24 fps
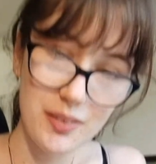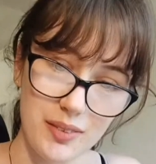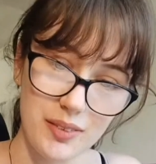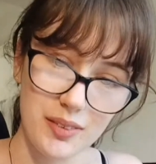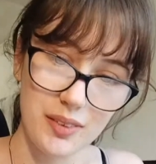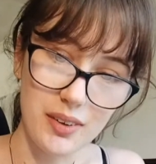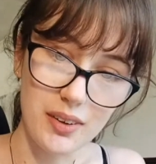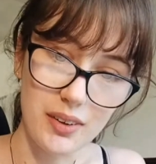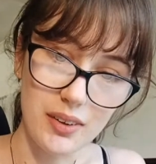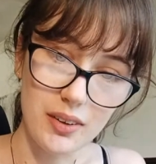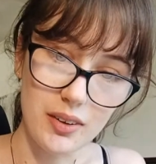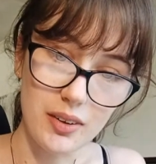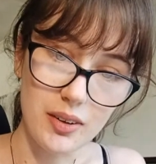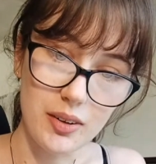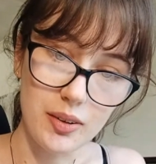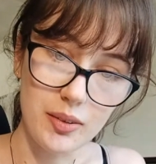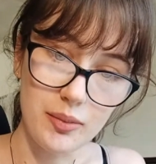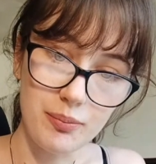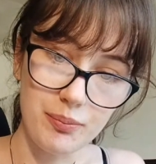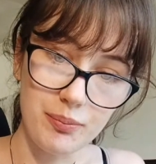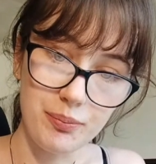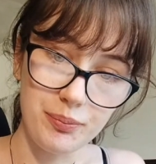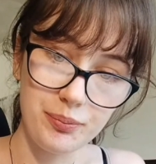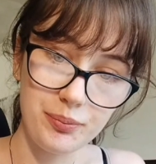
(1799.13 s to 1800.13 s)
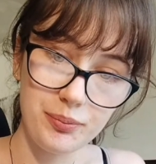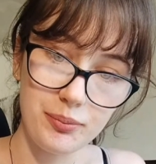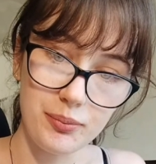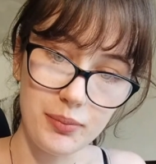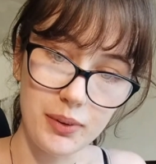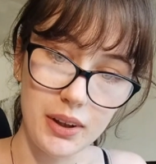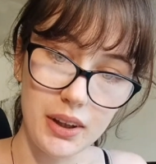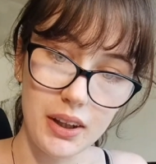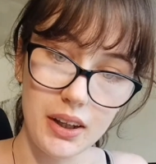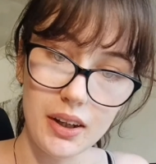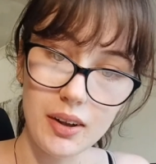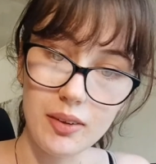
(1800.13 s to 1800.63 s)
But
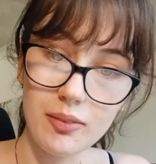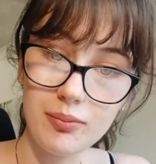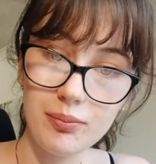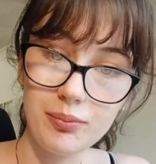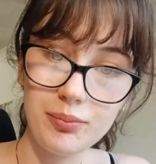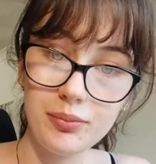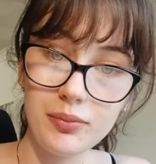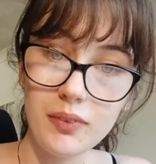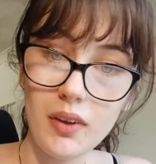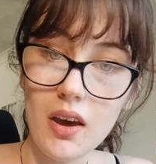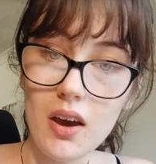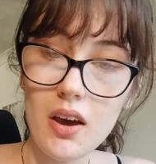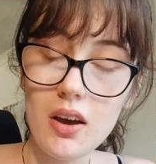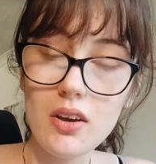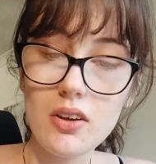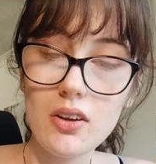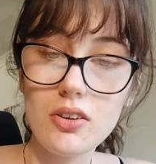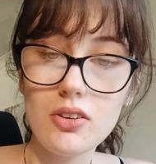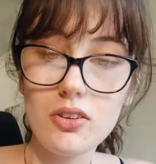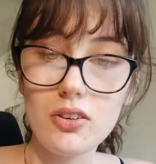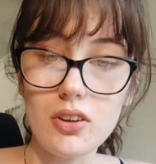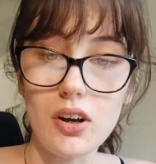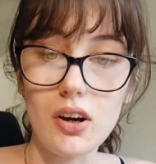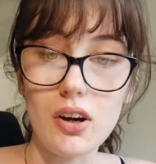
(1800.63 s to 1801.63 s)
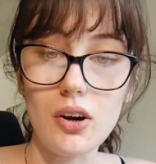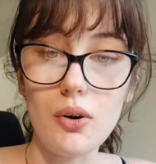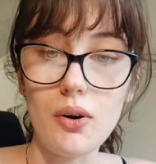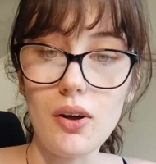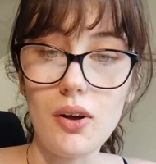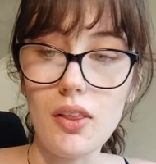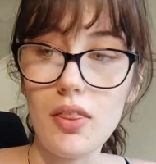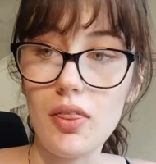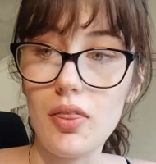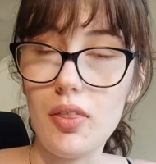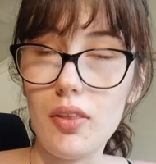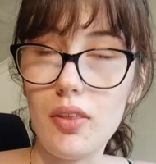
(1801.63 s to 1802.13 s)
yeah. So
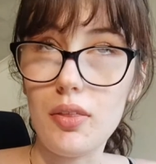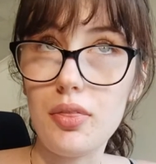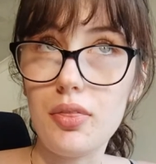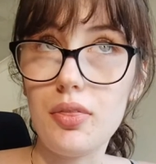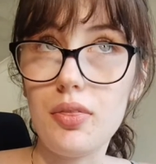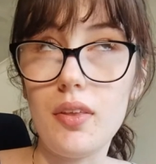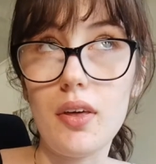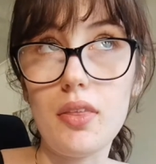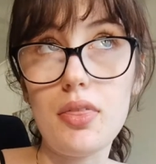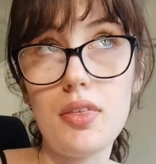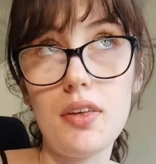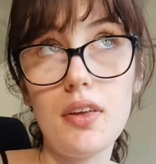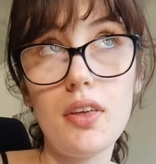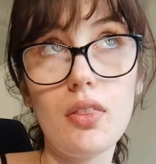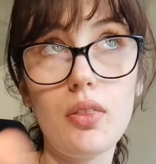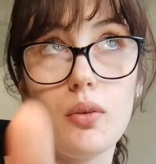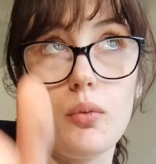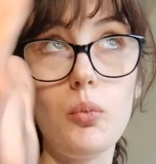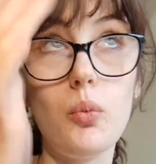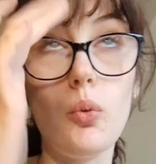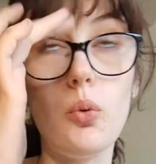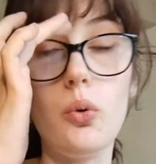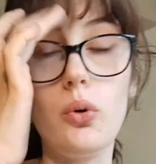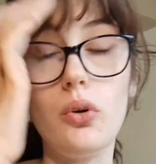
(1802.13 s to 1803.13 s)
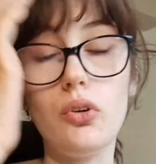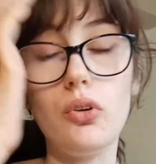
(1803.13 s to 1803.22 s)
I think the water